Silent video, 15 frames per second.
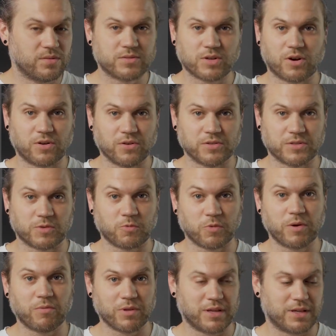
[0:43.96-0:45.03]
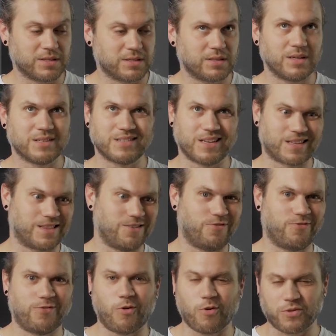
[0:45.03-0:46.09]
Turtles re-release. It's like the
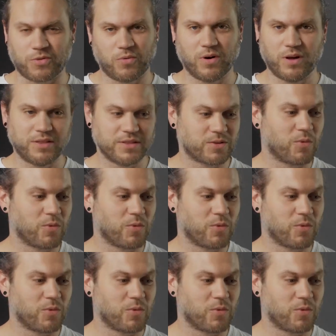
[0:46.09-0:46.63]
fourth one,